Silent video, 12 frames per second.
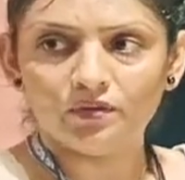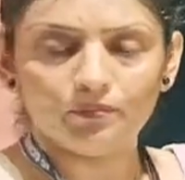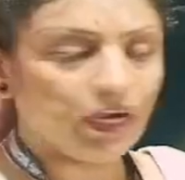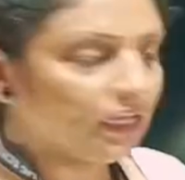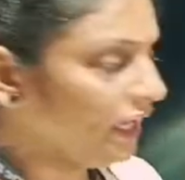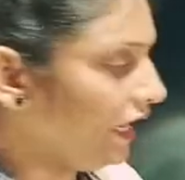
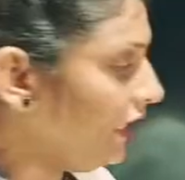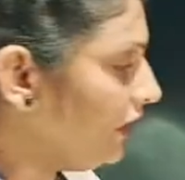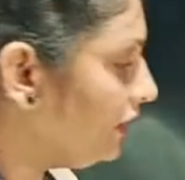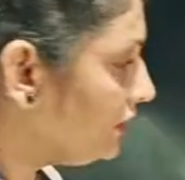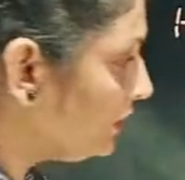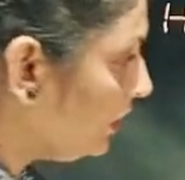But here
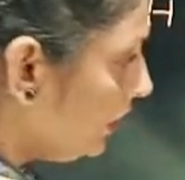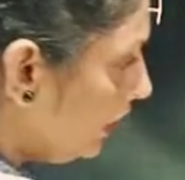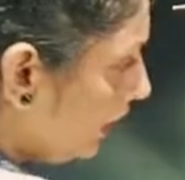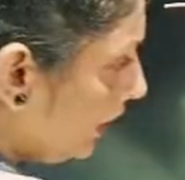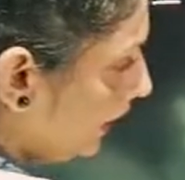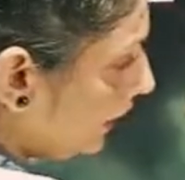
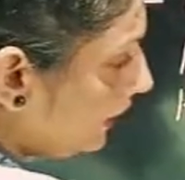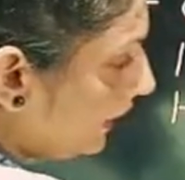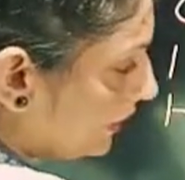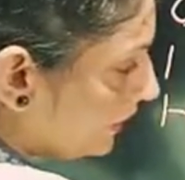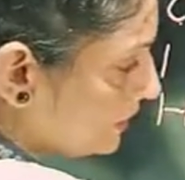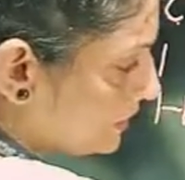
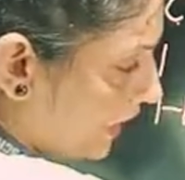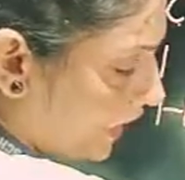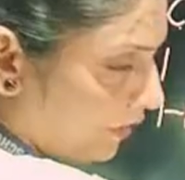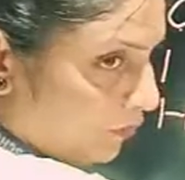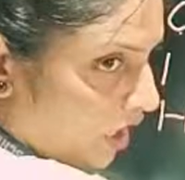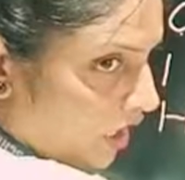at the
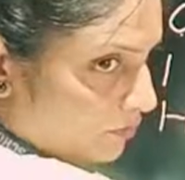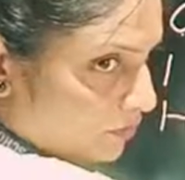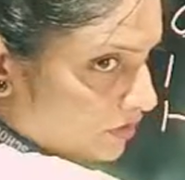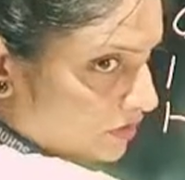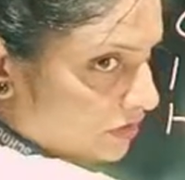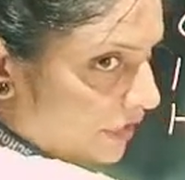same
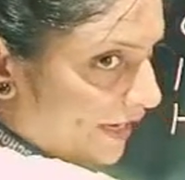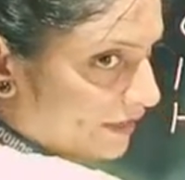carbon,